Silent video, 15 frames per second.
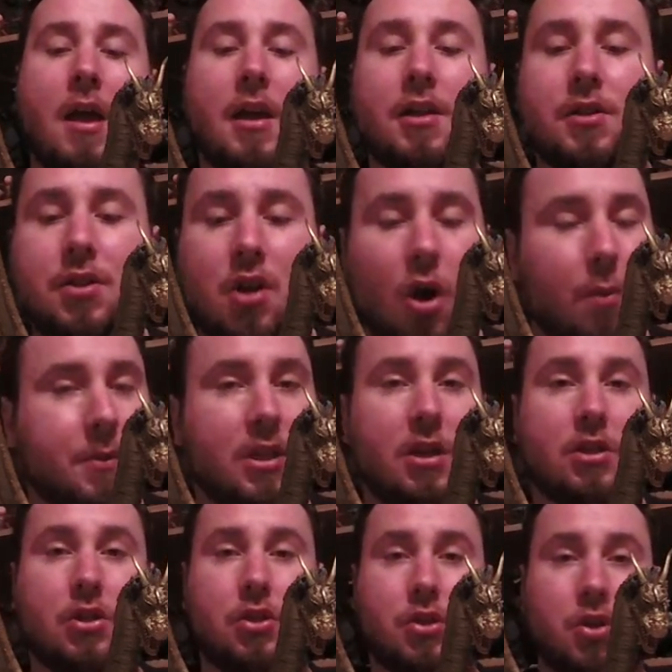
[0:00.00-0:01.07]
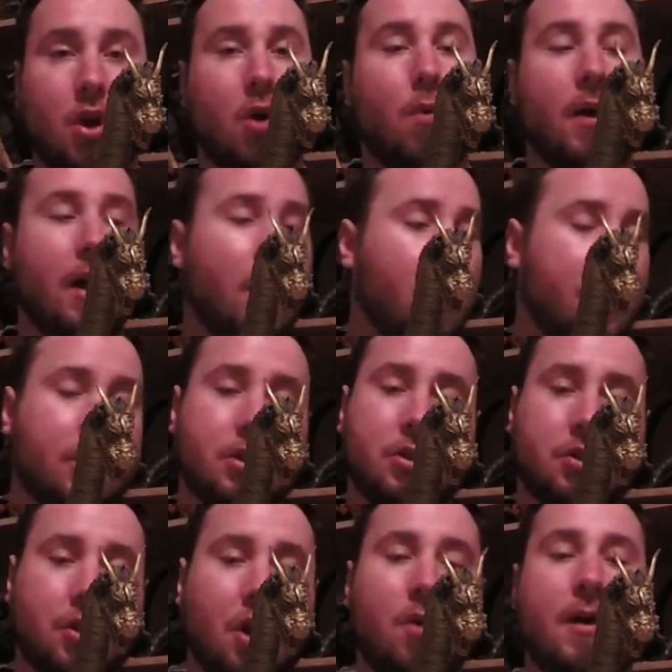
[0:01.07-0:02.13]
He sculpted it so well. It's
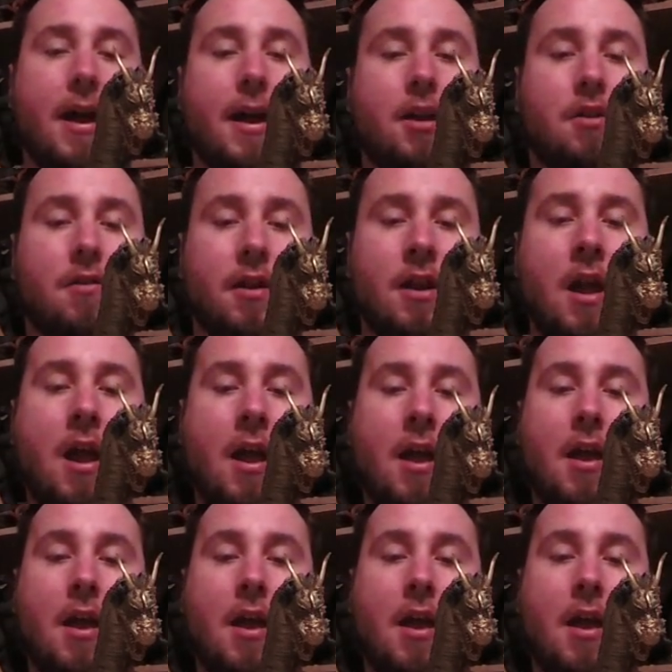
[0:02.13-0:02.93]
so accurate.